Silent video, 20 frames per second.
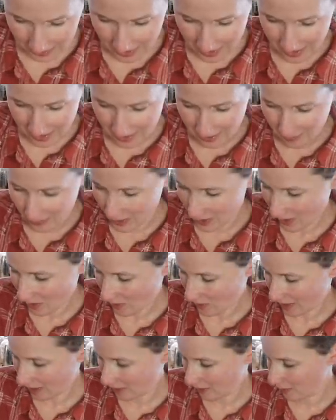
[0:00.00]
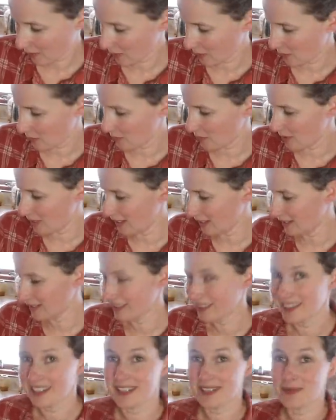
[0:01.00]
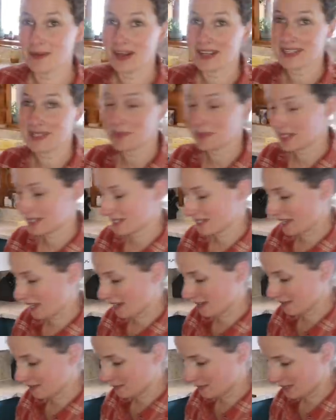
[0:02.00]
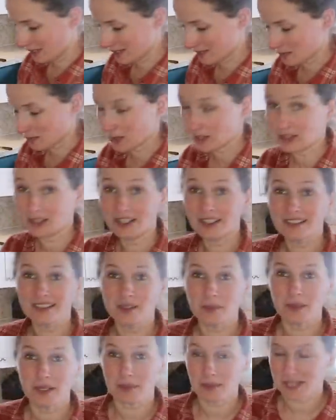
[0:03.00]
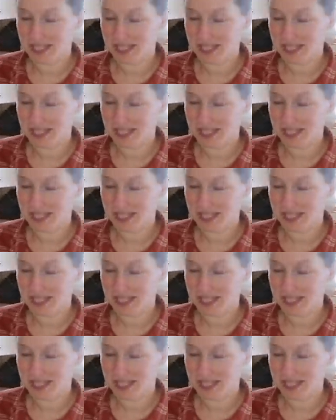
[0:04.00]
and I have been going through these recipes again because we're a little bit